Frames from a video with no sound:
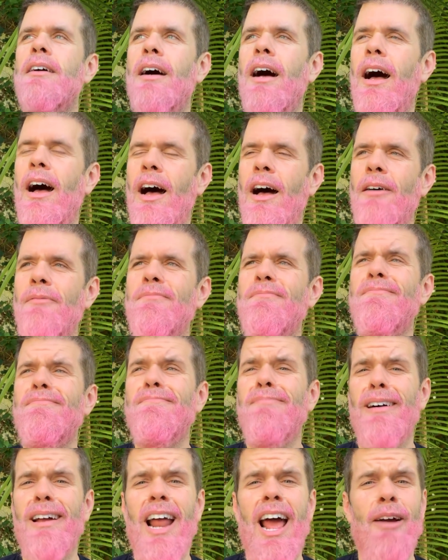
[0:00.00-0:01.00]
um,
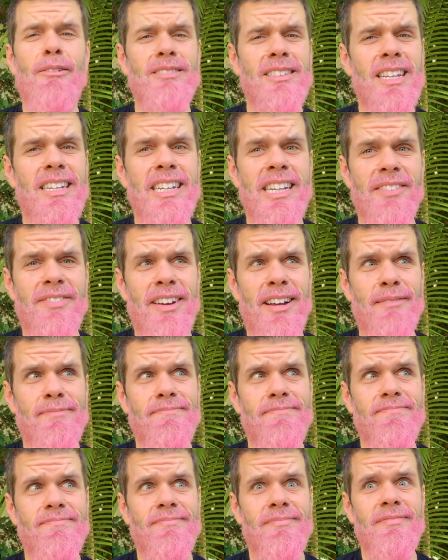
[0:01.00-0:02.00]
but I was a diva.
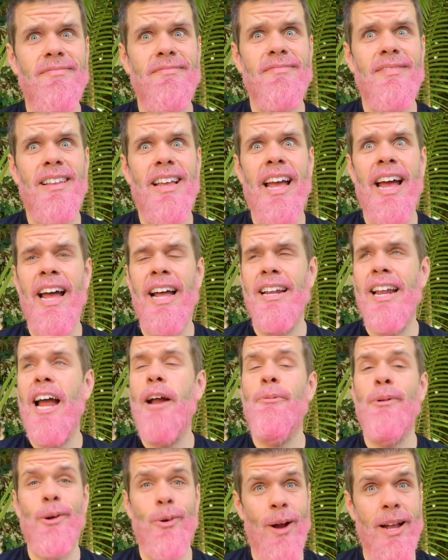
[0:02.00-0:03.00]
And I
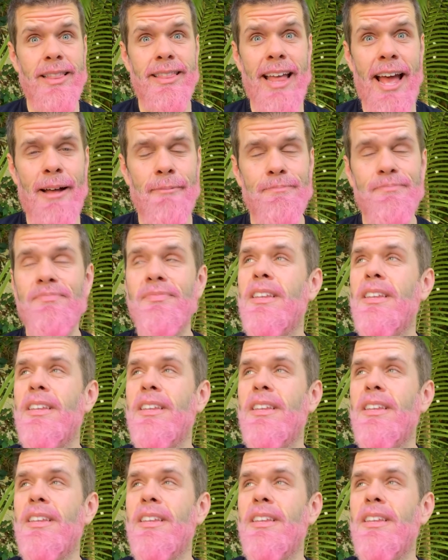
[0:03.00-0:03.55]
regret that.